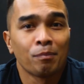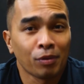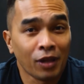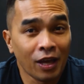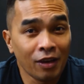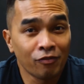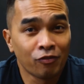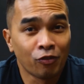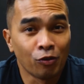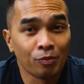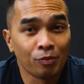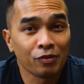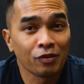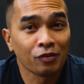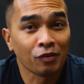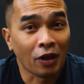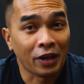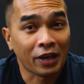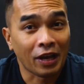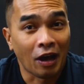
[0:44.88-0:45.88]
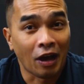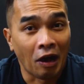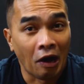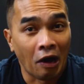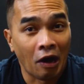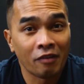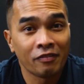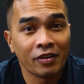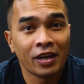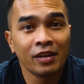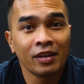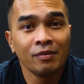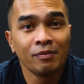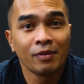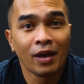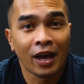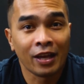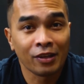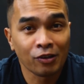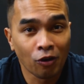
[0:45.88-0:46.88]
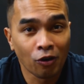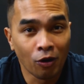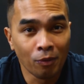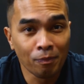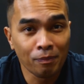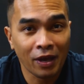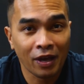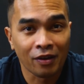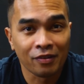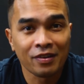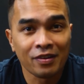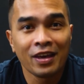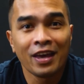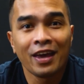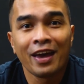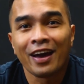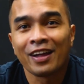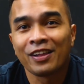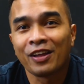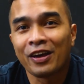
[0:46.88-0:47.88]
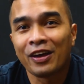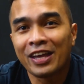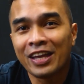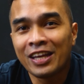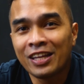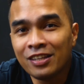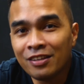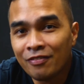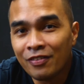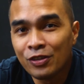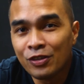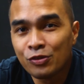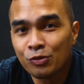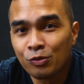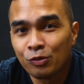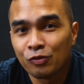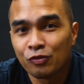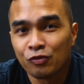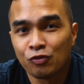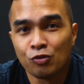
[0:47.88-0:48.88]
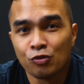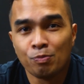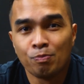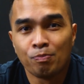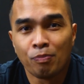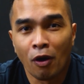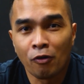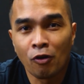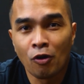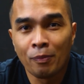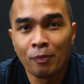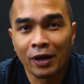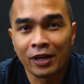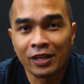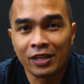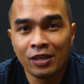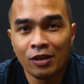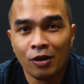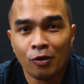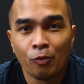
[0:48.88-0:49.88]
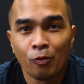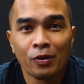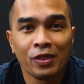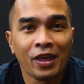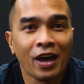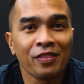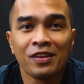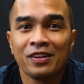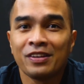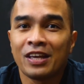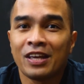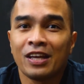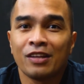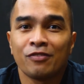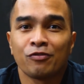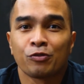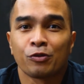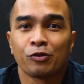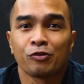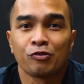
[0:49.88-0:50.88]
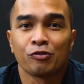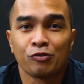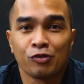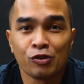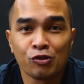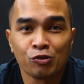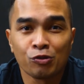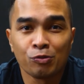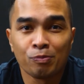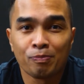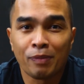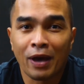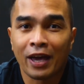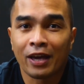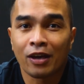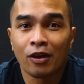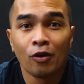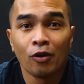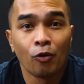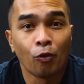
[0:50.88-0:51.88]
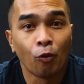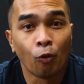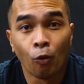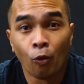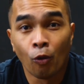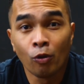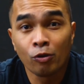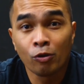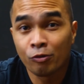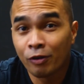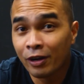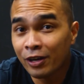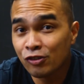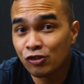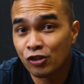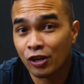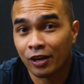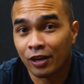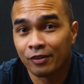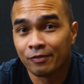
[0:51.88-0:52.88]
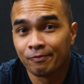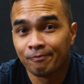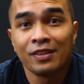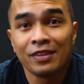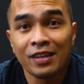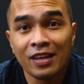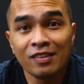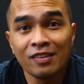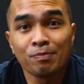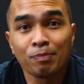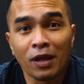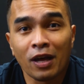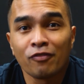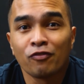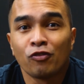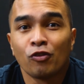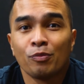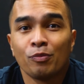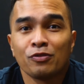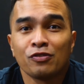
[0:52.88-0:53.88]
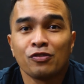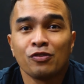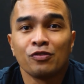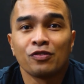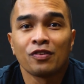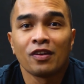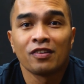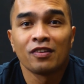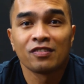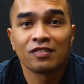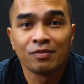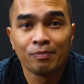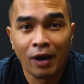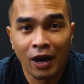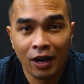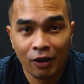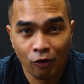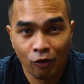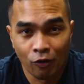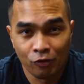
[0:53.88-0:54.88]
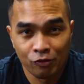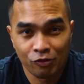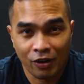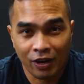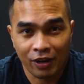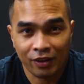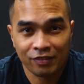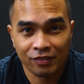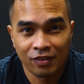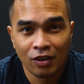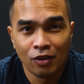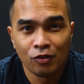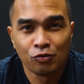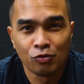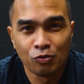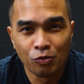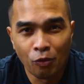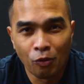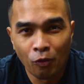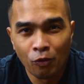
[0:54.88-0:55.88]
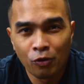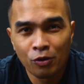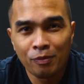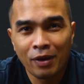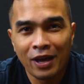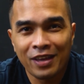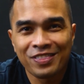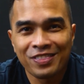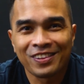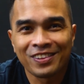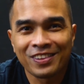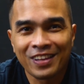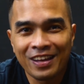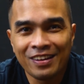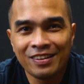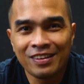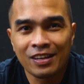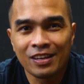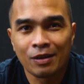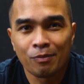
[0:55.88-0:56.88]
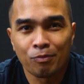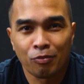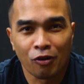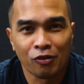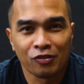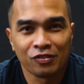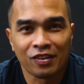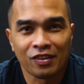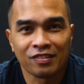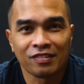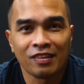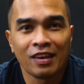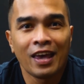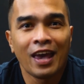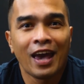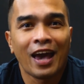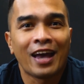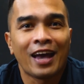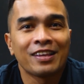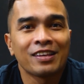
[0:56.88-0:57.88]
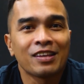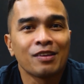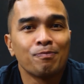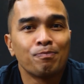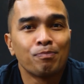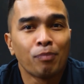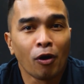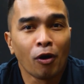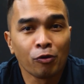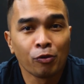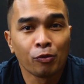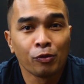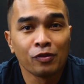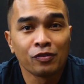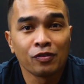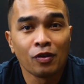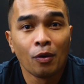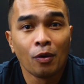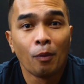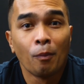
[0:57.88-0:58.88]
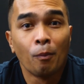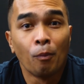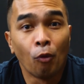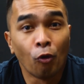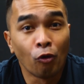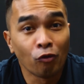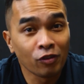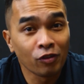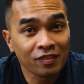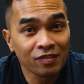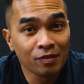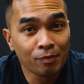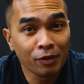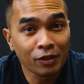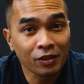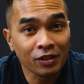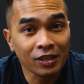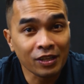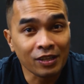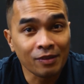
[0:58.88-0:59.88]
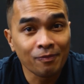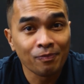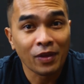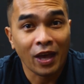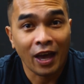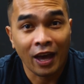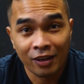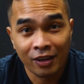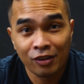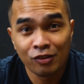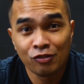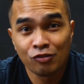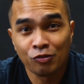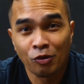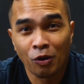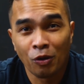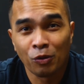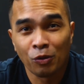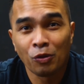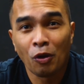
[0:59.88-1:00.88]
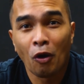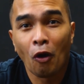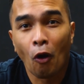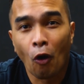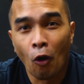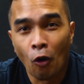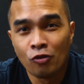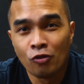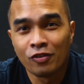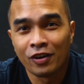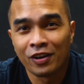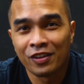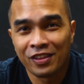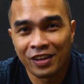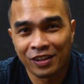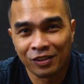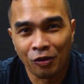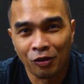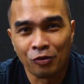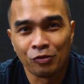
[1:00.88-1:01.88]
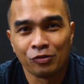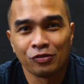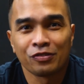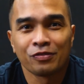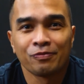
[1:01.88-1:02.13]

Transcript: Platforms like Aave and Compound allow individuals to borrow money without the need for a traditional bank or credit check. These platforms use smart contracts to automate the lending process and give borrowers more flexibility and control over their loans.